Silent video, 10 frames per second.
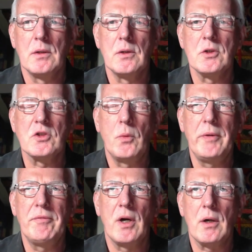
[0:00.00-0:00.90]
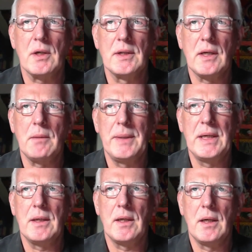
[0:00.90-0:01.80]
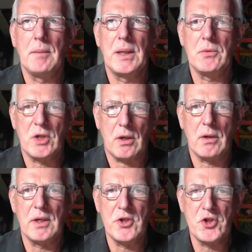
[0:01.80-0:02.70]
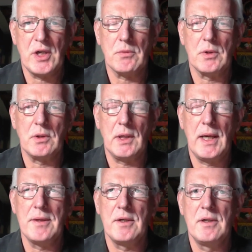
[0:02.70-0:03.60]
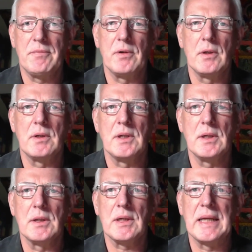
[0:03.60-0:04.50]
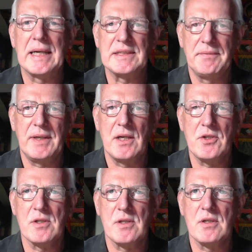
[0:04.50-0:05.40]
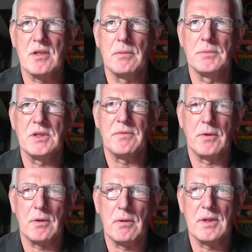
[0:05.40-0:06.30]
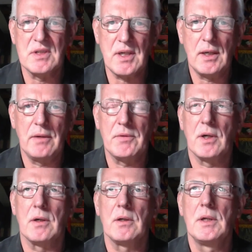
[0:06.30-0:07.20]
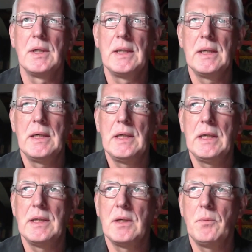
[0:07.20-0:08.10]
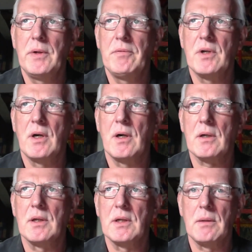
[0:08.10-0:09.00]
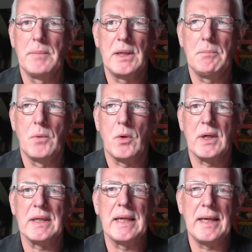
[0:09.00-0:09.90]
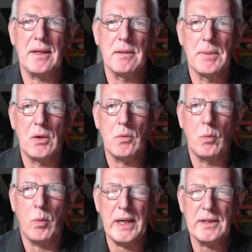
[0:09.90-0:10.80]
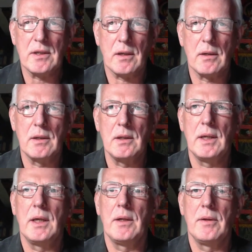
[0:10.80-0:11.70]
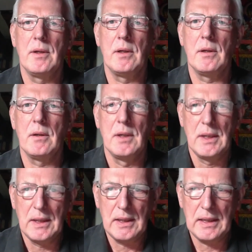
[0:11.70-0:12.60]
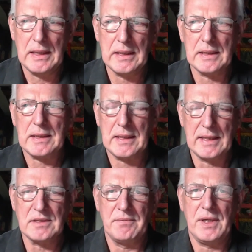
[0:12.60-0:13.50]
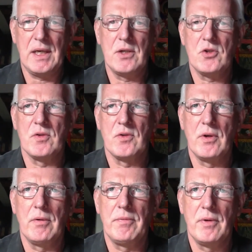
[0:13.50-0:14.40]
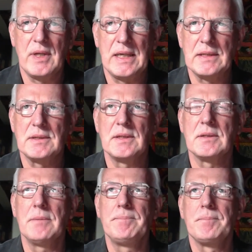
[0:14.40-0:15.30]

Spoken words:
So we've talked a little bit about Tara in general and the different classification systems for the study of Tara. And then we've talked a little bit more at length about white Tara and the classifications of that system.